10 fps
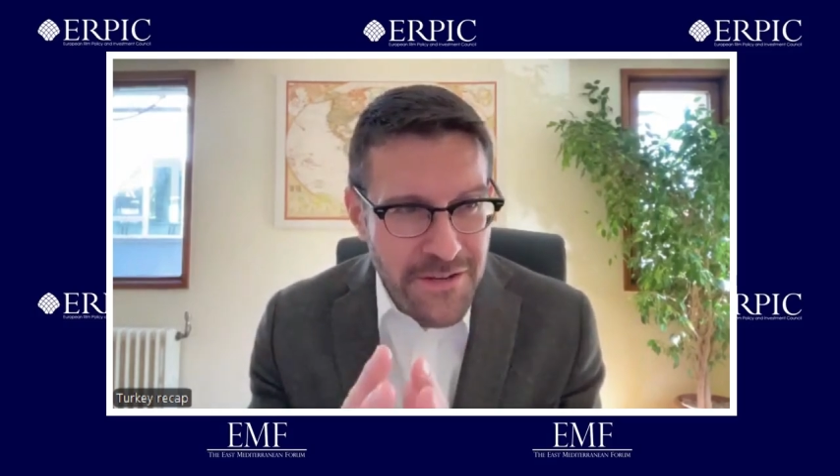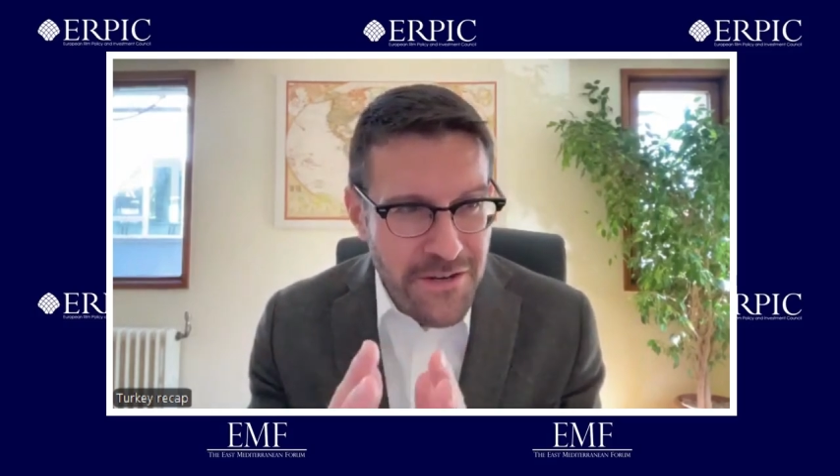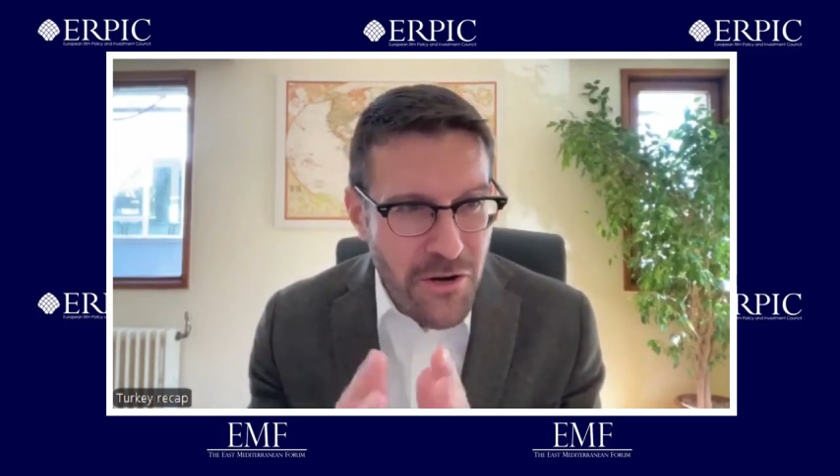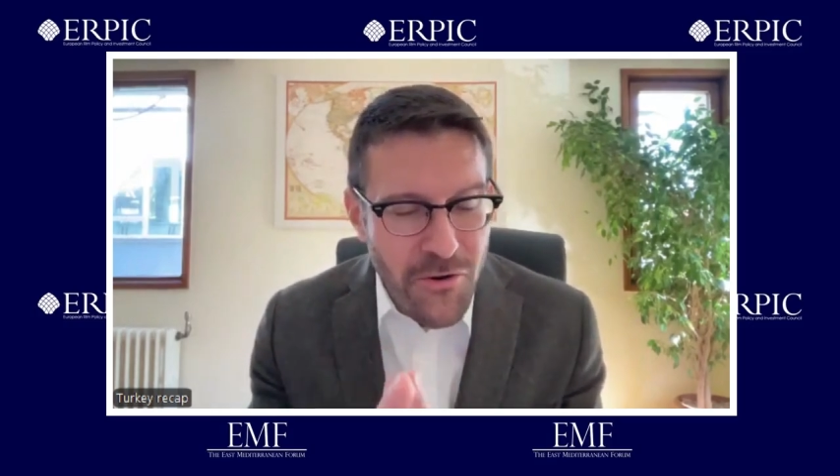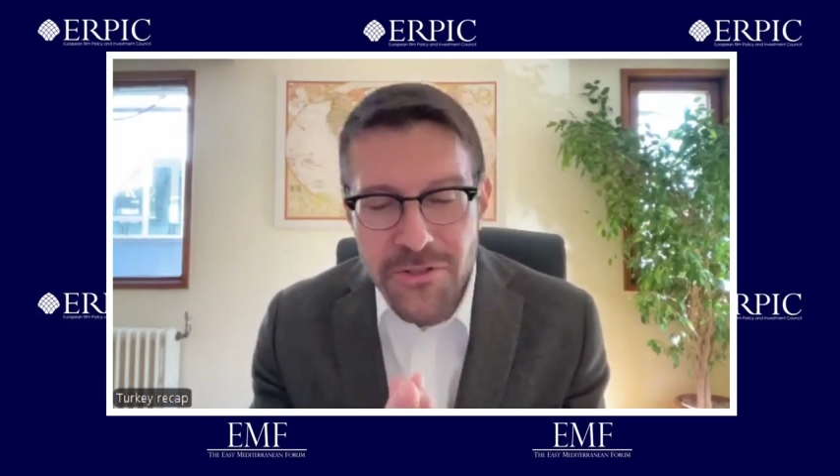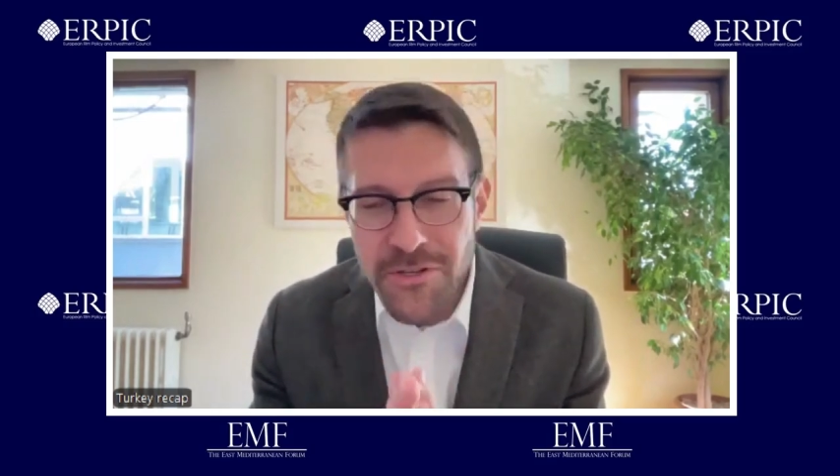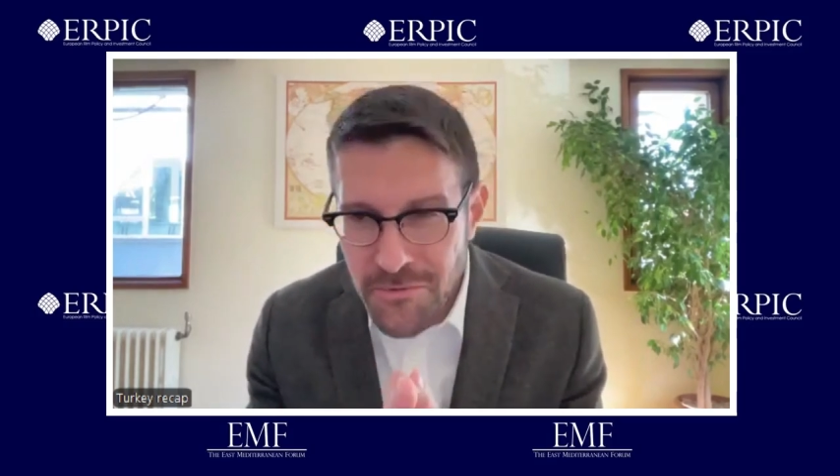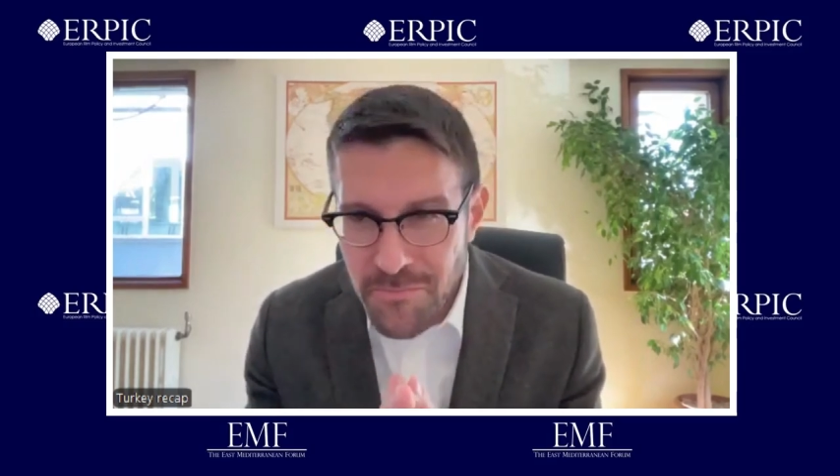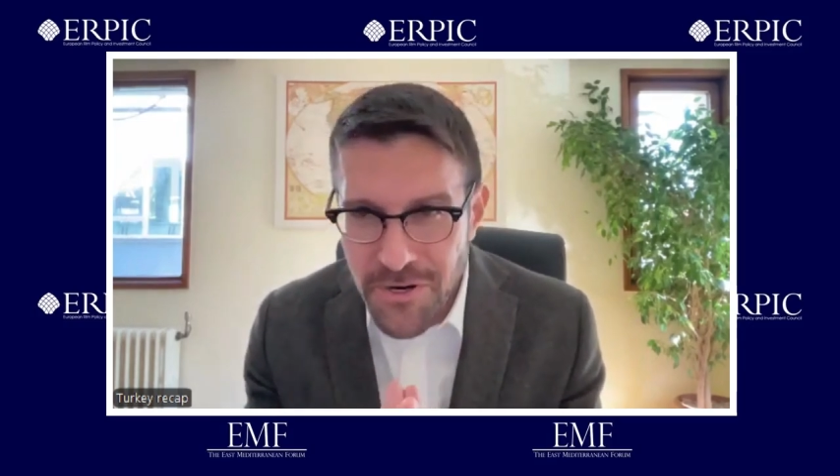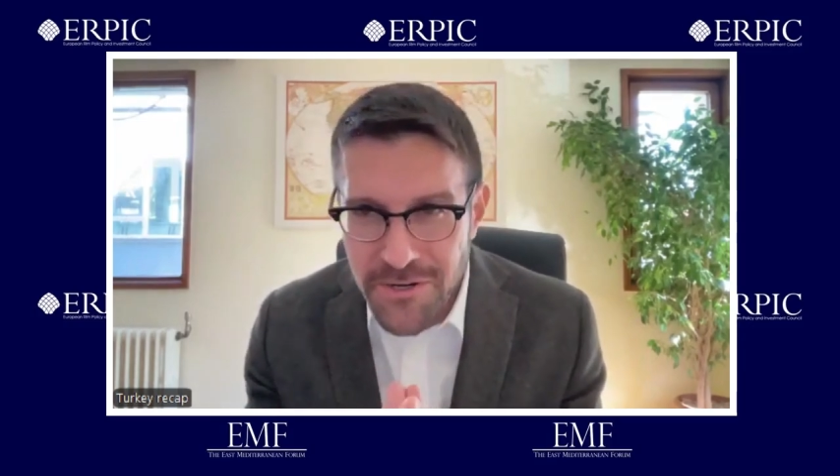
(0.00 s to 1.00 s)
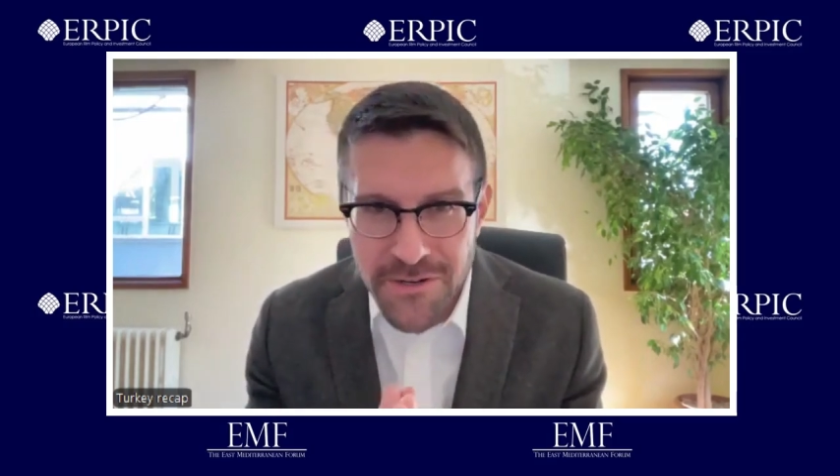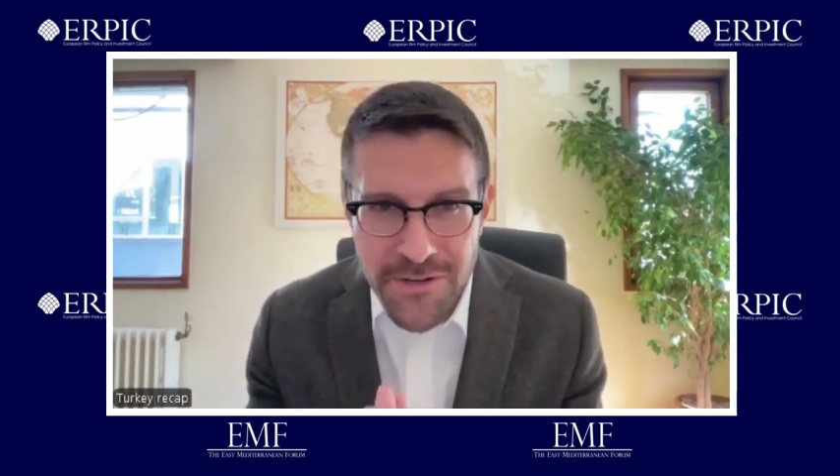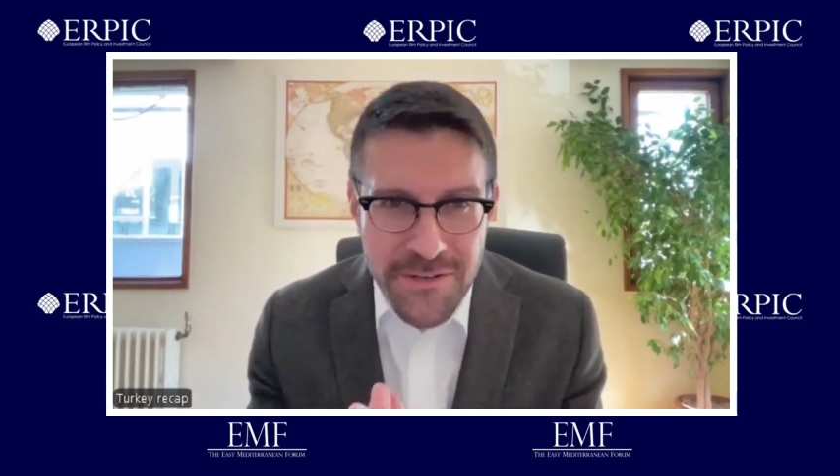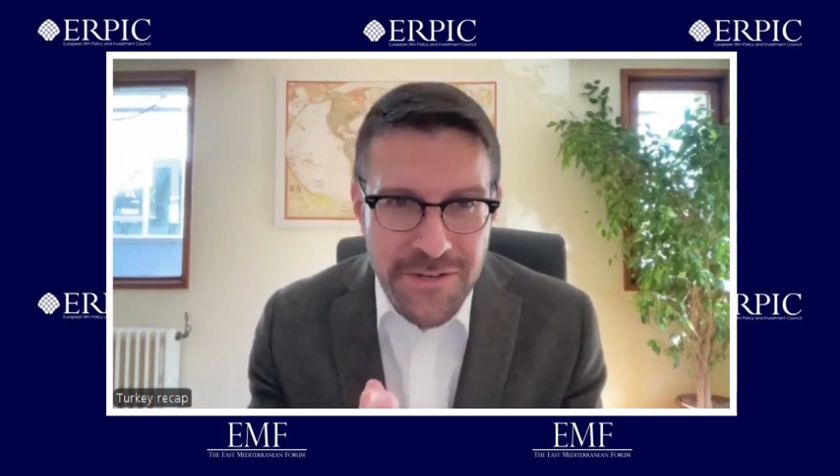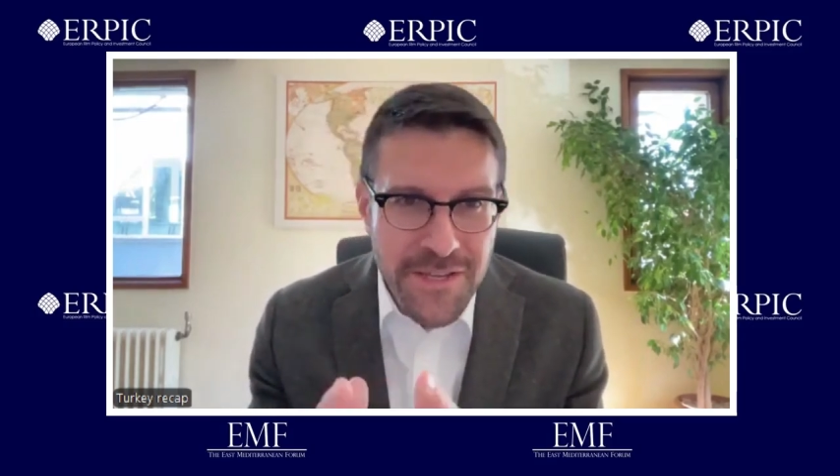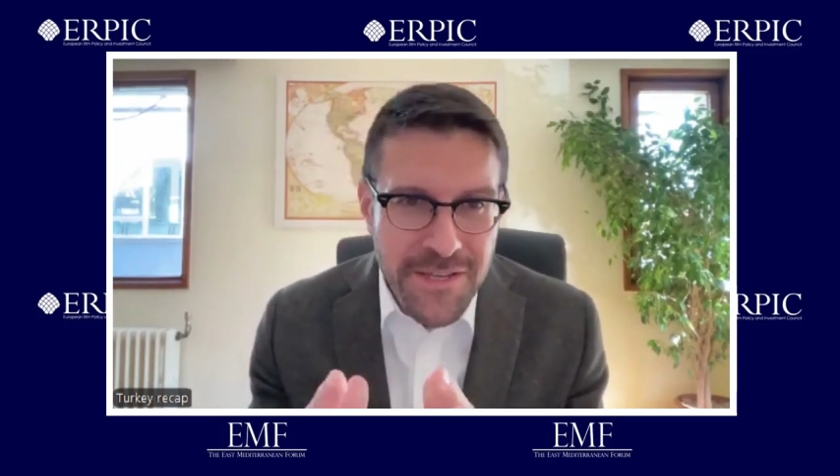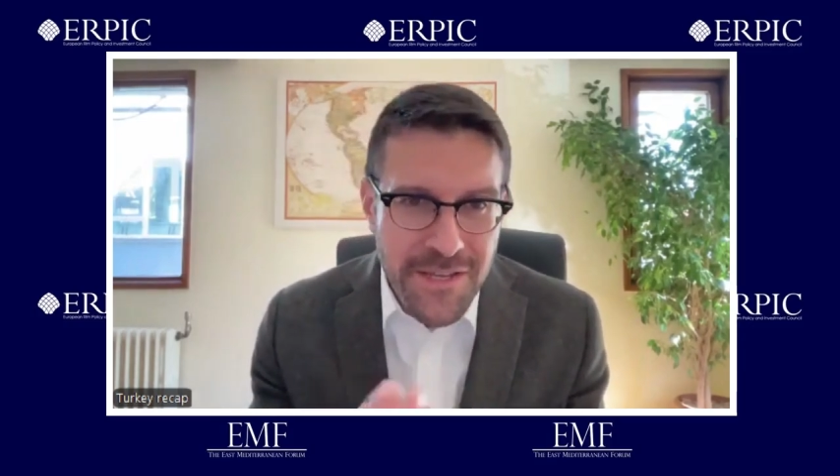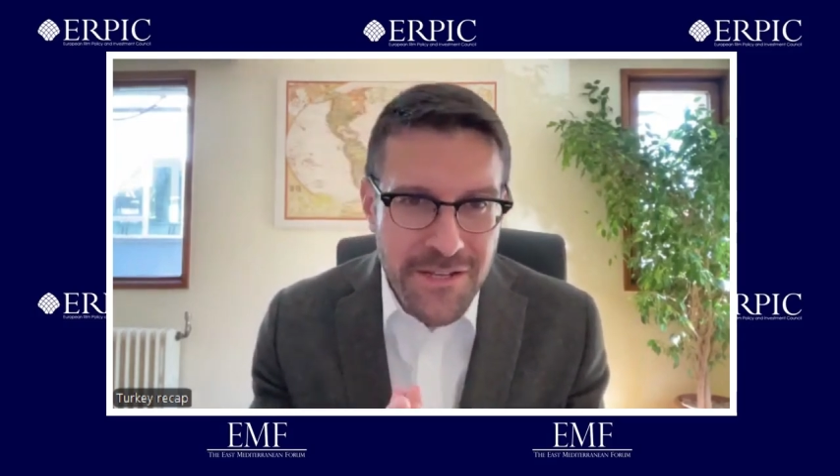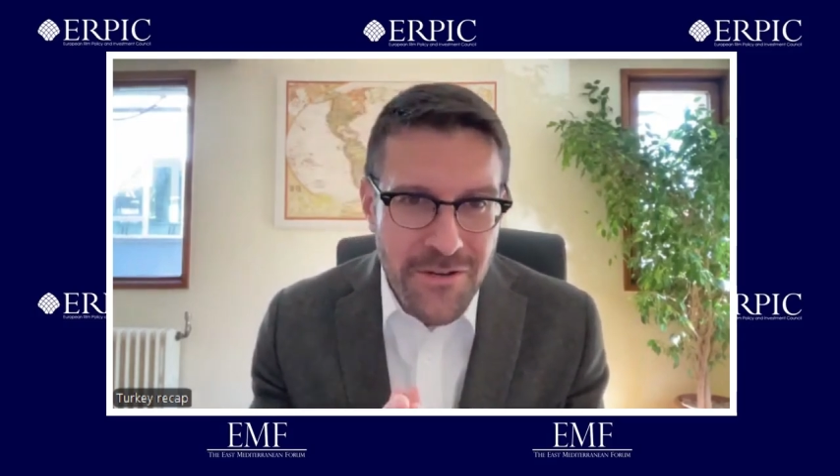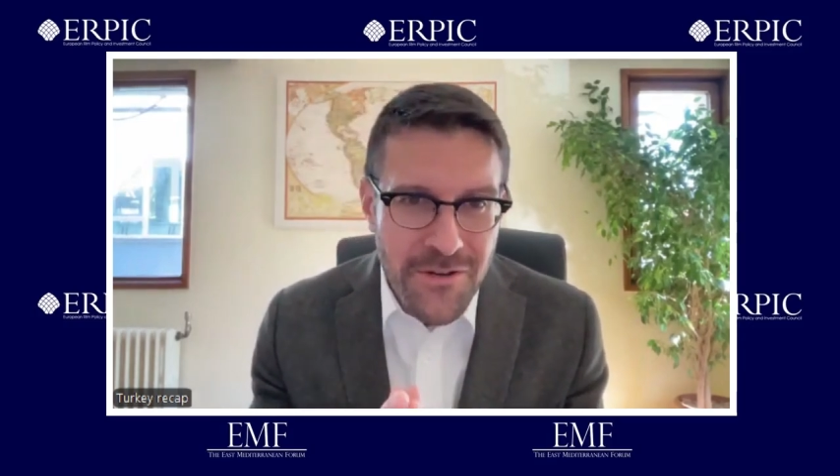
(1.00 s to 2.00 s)
a coalition partner
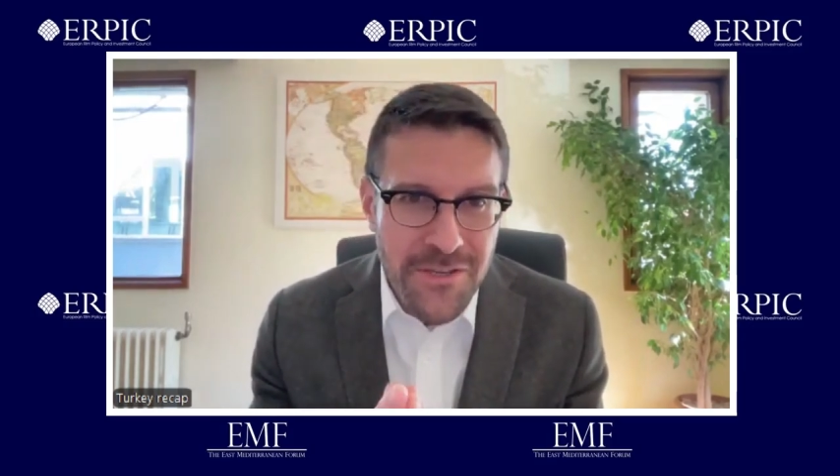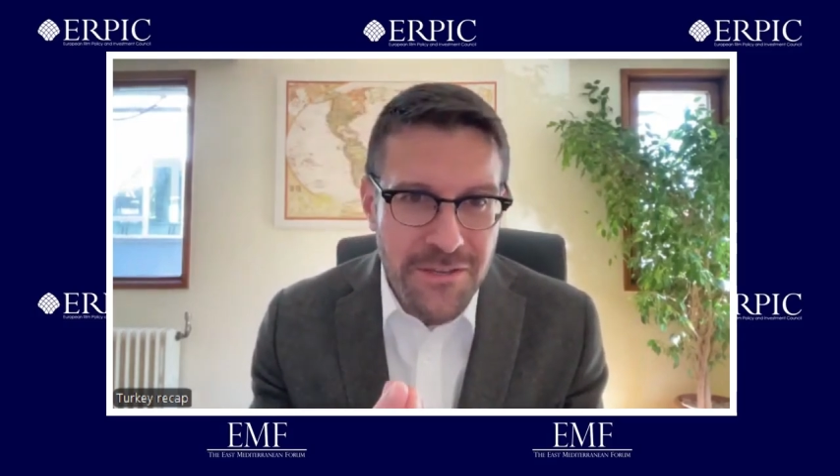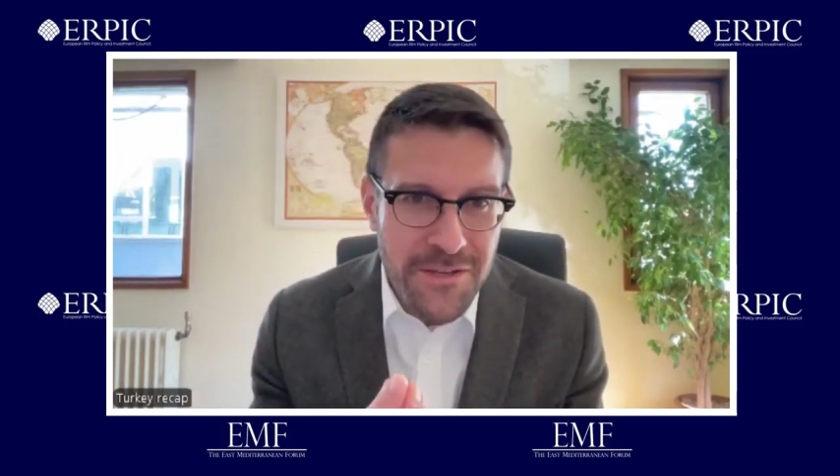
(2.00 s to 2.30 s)
in Turkey.